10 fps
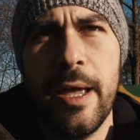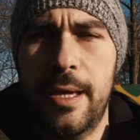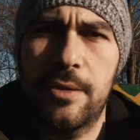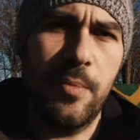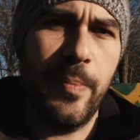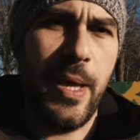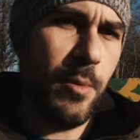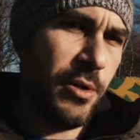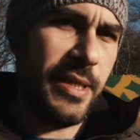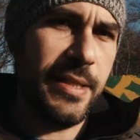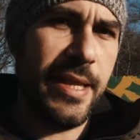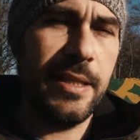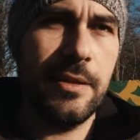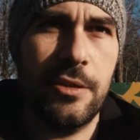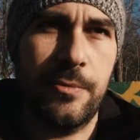and uh, don't pay more than
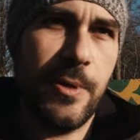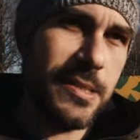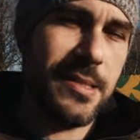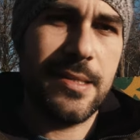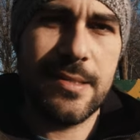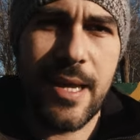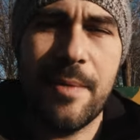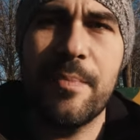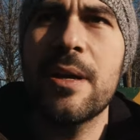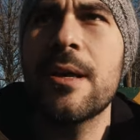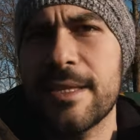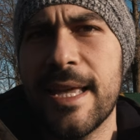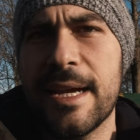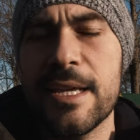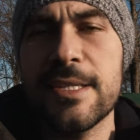that otherwise it's a scam
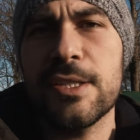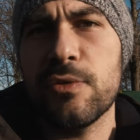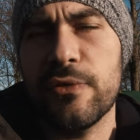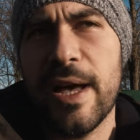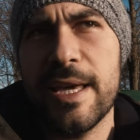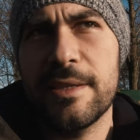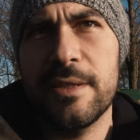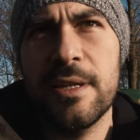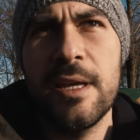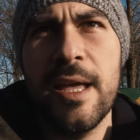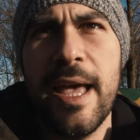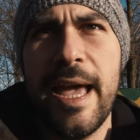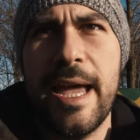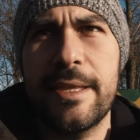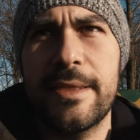they are easy to find
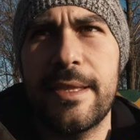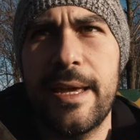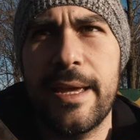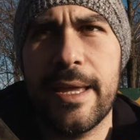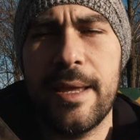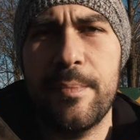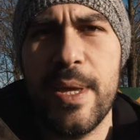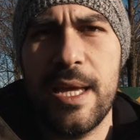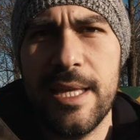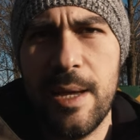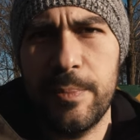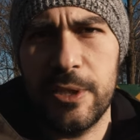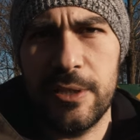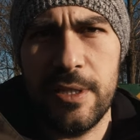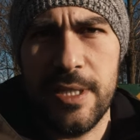and uh, can be
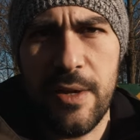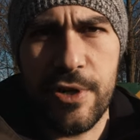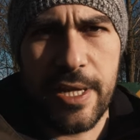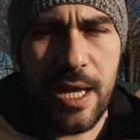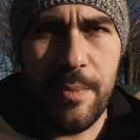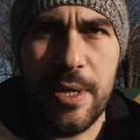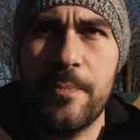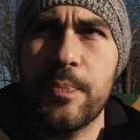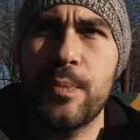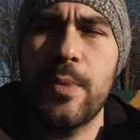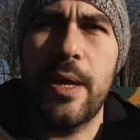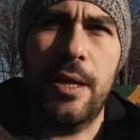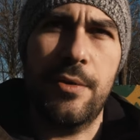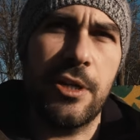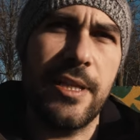adapted in every camera
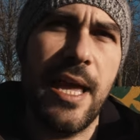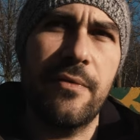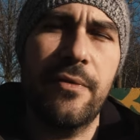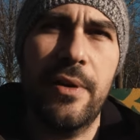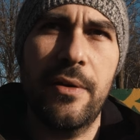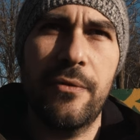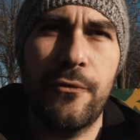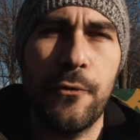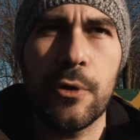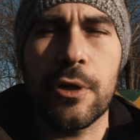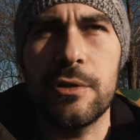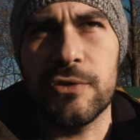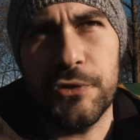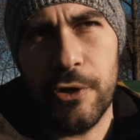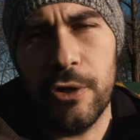uh, you're gonna have uh, full
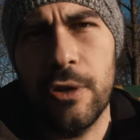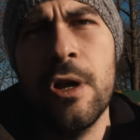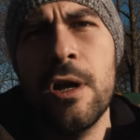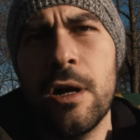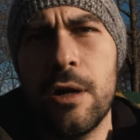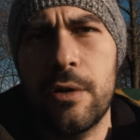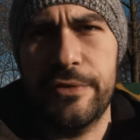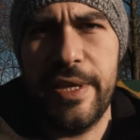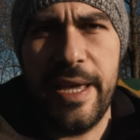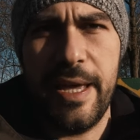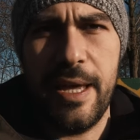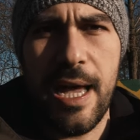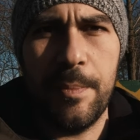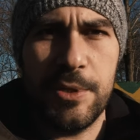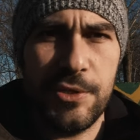control of the
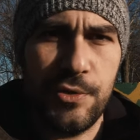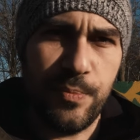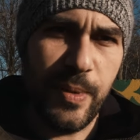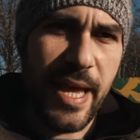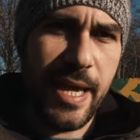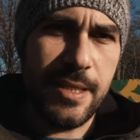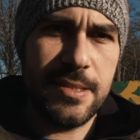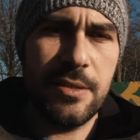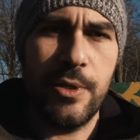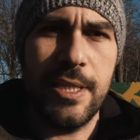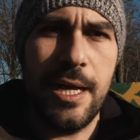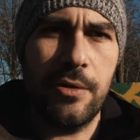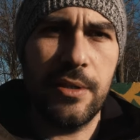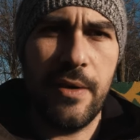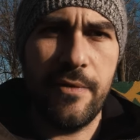aperture blades
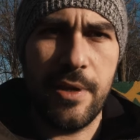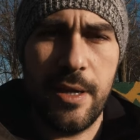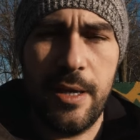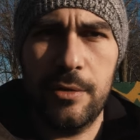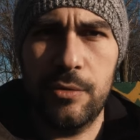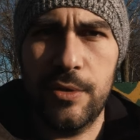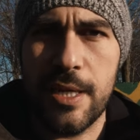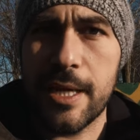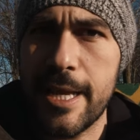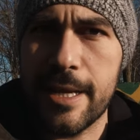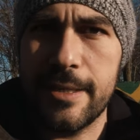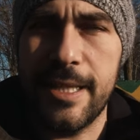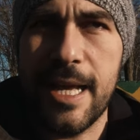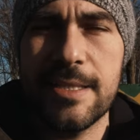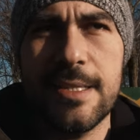without having uh, to click the
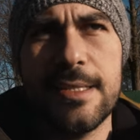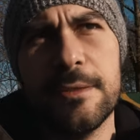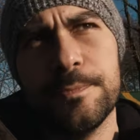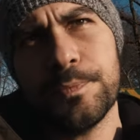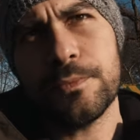lenses